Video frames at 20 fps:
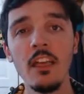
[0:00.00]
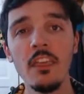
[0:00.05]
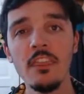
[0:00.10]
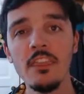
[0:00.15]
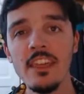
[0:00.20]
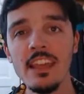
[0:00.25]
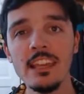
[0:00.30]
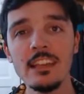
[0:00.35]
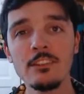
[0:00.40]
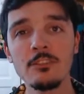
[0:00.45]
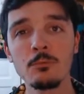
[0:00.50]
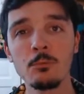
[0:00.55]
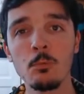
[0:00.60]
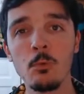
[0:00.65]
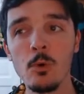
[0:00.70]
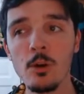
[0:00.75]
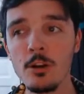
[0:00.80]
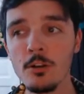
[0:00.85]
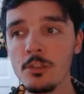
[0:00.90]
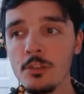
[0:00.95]
think it's
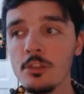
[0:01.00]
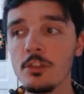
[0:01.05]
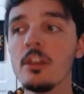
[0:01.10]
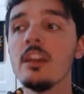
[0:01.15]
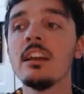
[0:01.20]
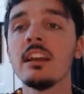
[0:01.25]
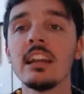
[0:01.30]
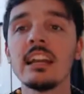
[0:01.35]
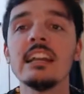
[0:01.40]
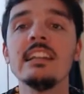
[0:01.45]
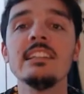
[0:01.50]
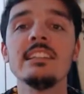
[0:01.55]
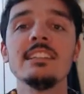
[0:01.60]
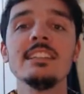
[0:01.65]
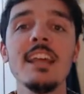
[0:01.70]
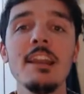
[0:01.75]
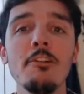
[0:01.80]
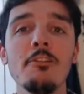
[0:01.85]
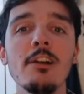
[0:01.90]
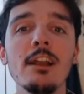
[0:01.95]
worth
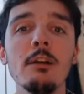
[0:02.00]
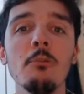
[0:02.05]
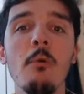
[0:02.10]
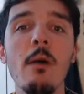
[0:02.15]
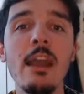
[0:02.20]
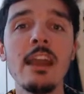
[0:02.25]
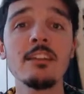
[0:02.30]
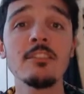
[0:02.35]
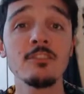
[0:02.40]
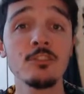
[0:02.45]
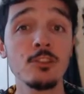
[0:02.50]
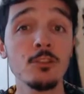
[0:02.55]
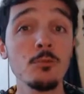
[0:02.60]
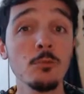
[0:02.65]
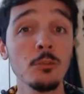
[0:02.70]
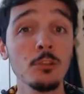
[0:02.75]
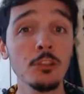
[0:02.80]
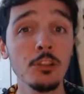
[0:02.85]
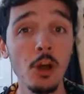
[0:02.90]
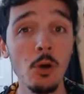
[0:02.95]
considering ways to
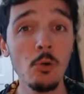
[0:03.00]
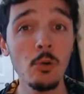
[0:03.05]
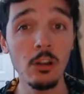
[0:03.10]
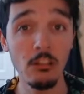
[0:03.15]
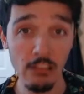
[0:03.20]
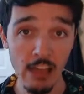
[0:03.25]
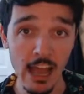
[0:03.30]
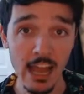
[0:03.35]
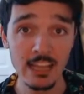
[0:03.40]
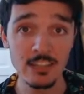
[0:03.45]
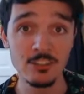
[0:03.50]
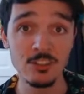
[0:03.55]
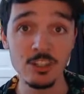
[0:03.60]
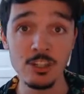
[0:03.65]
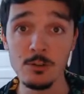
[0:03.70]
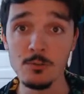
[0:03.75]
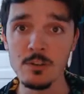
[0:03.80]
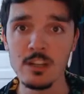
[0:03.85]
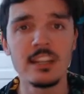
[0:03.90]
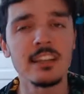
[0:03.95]
localize
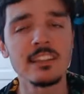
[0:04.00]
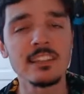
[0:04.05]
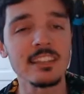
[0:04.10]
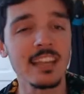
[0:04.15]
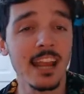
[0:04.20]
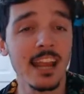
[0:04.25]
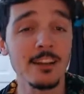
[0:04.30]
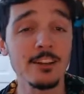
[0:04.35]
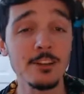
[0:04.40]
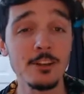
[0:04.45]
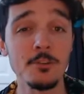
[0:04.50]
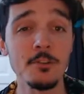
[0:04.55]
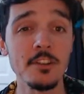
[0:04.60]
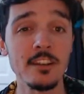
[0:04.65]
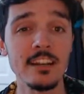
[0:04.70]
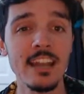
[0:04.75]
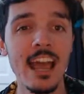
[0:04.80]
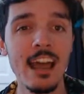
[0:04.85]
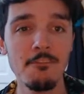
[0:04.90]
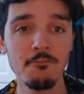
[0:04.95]
unions and
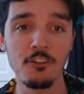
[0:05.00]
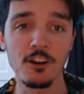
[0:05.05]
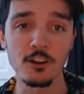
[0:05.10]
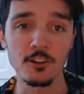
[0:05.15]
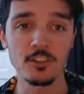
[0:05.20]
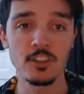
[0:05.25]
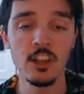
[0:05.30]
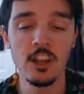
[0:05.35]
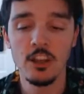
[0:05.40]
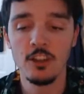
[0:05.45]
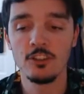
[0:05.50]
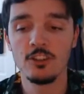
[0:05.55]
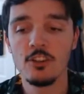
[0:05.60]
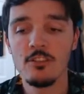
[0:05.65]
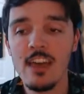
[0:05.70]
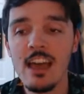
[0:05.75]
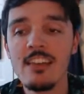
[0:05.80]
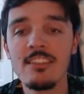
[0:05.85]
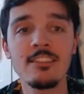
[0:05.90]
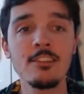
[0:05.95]
union efforts so
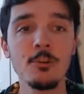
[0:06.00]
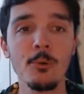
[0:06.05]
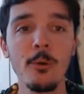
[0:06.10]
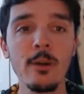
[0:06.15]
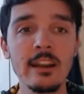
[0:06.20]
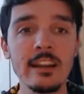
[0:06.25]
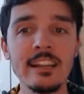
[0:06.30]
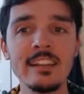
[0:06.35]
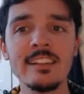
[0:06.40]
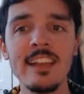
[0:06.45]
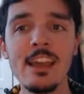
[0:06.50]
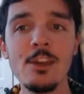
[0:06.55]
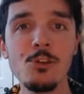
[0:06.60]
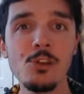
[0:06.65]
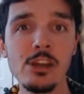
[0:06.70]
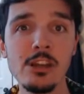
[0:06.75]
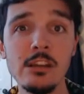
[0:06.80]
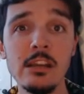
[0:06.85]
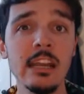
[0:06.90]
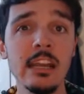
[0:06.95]
that the
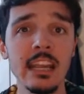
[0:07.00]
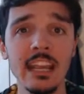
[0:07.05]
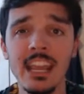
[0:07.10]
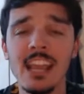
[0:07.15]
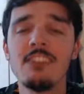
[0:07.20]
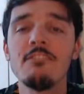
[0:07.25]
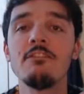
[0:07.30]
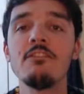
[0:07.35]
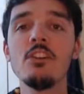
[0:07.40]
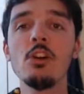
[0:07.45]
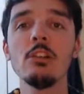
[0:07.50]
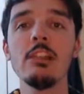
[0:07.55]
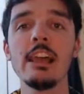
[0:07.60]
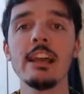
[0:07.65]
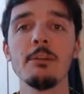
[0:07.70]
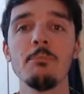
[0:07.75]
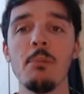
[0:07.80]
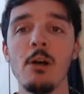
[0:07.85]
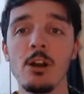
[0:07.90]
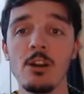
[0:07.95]
organization can feel like
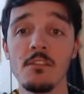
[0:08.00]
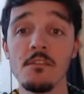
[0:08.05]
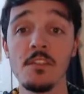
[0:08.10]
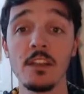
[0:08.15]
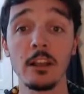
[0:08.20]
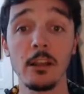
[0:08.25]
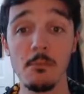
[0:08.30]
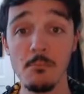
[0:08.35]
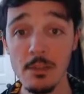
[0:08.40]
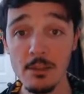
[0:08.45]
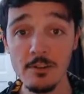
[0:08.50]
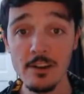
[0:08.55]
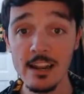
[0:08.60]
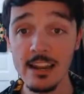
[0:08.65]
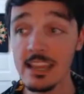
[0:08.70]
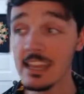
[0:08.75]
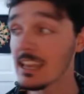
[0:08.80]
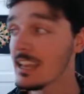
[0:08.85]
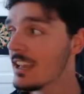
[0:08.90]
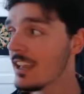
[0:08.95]
a part of the
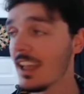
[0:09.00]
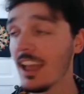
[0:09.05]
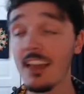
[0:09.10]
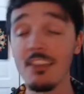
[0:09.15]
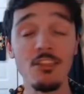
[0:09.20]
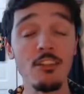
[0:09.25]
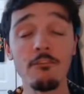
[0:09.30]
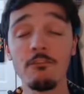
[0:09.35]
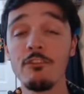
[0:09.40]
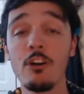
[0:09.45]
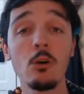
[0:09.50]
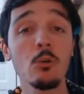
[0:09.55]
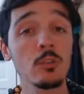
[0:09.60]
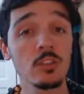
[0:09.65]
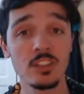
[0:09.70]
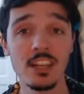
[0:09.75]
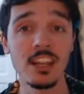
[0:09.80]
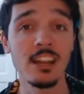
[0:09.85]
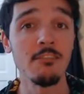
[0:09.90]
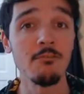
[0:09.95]
community and the
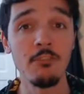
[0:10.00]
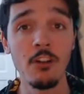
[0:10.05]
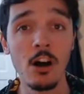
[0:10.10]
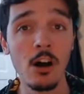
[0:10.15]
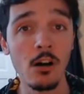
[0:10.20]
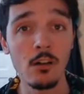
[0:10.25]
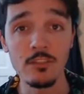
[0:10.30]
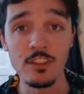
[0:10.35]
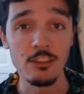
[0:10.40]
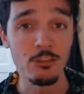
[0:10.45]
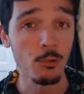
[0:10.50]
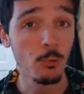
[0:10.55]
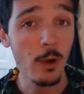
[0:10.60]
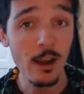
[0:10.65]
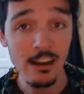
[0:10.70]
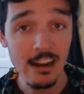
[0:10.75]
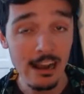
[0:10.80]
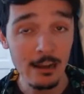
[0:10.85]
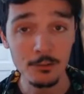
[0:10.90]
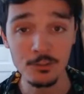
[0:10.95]
folks involved at the
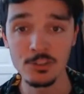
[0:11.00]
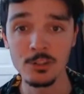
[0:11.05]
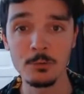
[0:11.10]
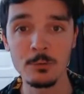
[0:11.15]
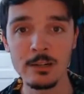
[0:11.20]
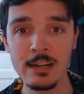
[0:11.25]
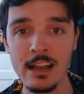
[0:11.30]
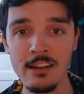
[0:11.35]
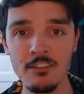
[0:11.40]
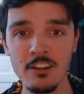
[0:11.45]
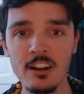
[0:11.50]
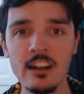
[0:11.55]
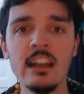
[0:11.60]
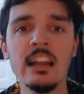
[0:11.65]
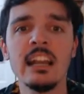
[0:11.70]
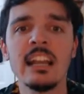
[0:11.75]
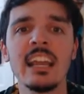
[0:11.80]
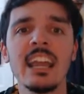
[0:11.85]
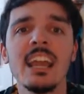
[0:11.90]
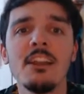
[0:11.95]
warehouse or whatever
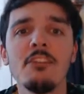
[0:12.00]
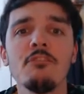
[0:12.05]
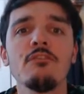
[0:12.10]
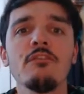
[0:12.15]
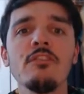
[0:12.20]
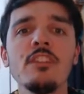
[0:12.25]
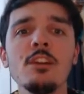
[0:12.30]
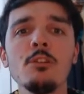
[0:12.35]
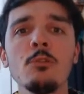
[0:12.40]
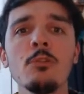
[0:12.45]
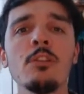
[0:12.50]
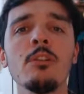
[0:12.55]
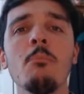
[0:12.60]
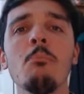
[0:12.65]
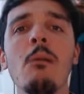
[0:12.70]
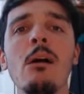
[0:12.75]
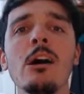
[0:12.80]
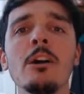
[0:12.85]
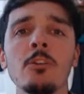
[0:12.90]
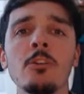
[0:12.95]
can feel the
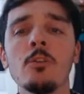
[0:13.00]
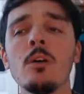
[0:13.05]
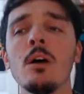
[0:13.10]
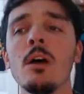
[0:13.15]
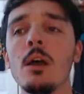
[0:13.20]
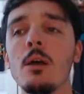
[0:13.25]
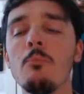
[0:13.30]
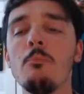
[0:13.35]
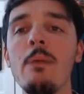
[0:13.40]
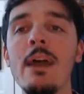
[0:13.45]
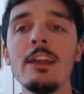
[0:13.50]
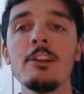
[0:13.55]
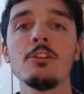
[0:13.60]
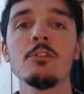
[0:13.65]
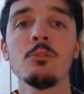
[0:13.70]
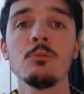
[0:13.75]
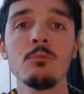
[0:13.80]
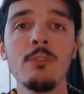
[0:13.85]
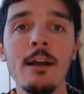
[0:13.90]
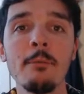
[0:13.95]
model
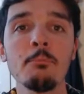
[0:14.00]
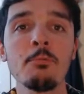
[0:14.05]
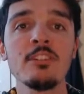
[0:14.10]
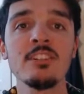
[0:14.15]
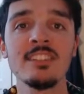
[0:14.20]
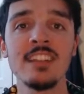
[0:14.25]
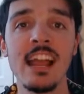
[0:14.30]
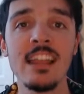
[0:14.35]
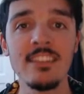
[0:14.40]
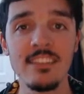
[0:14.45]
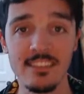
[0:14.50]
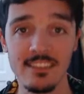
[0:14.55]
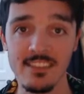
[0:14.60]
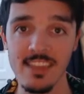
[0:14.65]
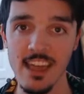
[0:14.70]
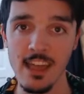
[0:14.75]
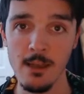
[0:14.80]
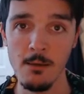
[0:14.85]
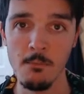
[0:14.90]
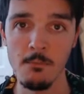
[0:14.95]
better represents
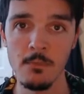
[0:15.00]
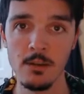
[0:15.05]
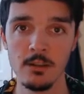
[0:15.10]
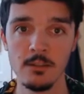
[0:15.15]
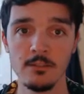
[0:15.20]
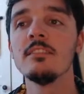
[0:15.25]
them.